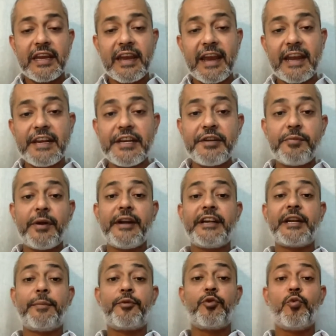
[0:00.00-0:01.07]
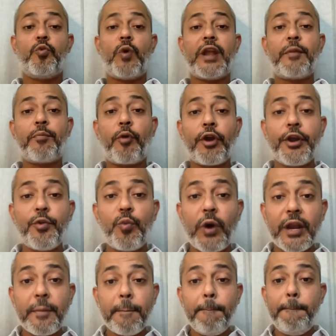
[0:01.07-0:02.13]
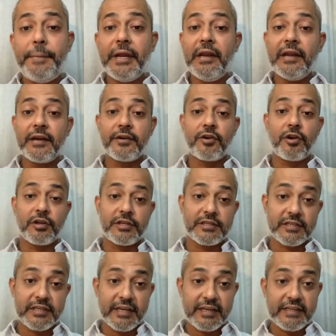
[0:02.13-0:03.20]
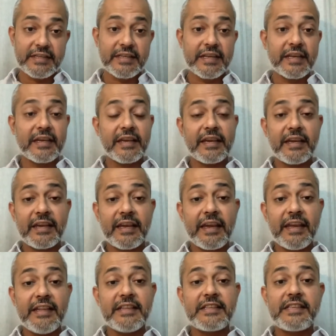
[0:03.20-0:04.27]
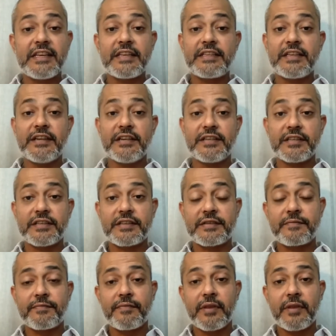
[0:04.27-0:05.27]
and it went up to $1.1 billion in 6 years.